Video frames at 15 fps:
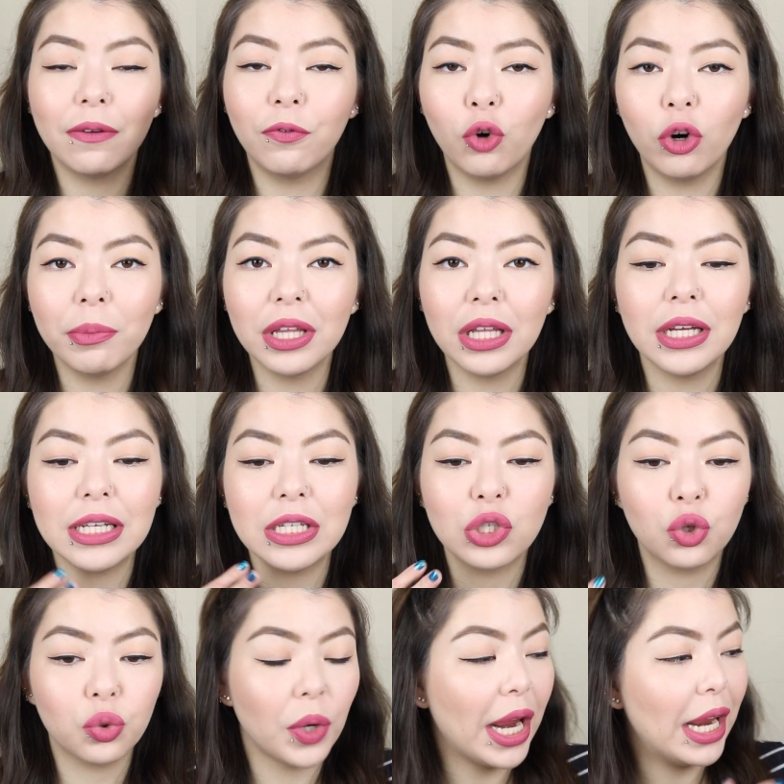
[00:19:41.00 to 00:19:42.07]
The formula is
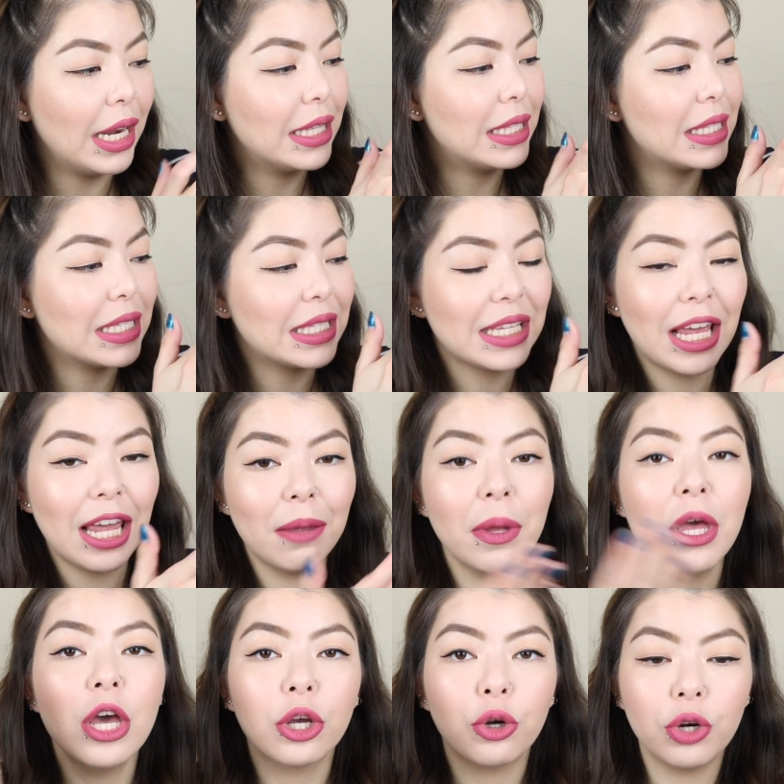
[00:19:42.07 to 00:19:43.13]
great. It's the same
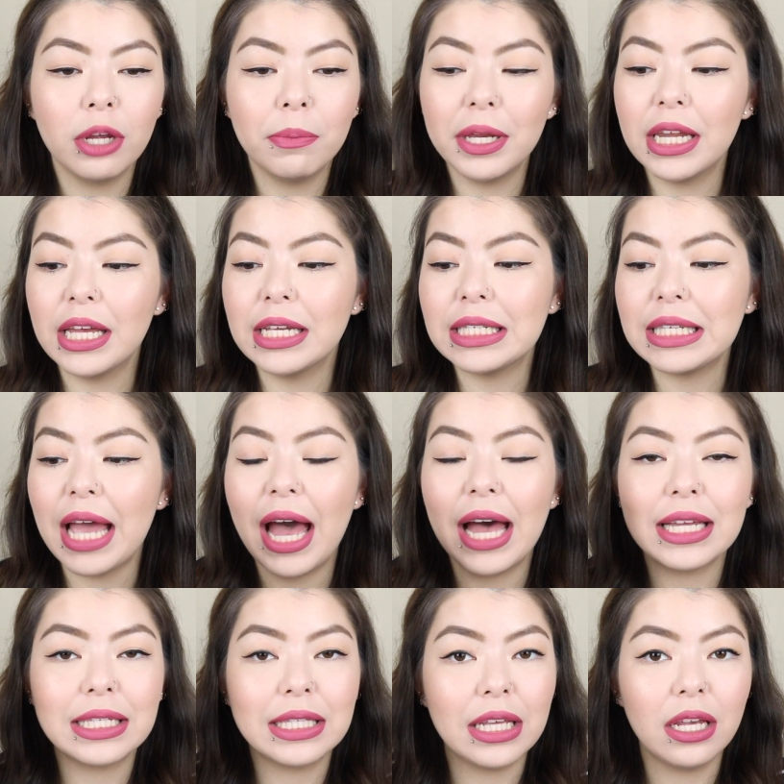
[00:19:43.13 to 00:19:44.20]
creaminess
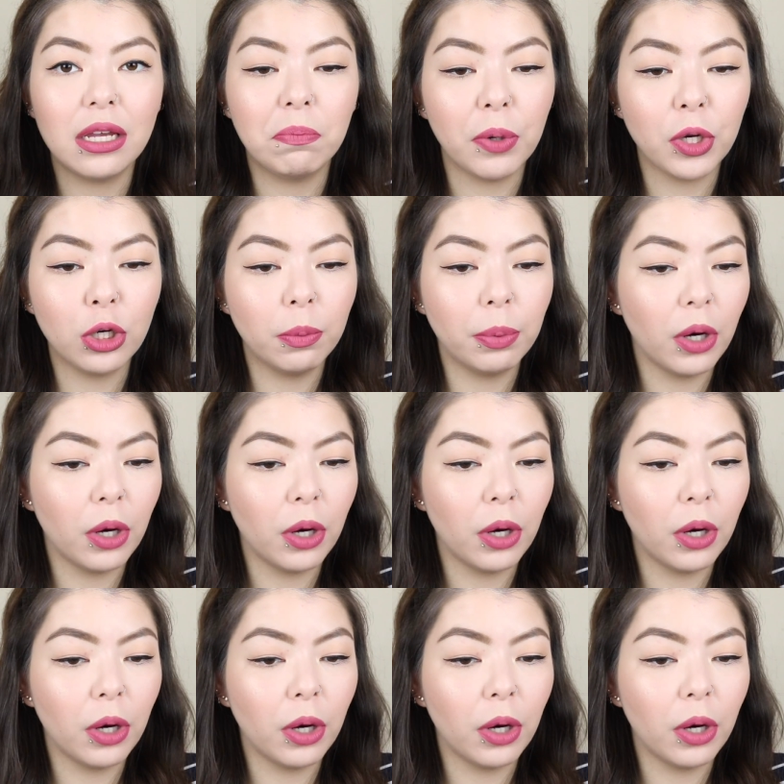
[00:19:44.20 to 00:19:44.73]
as the butter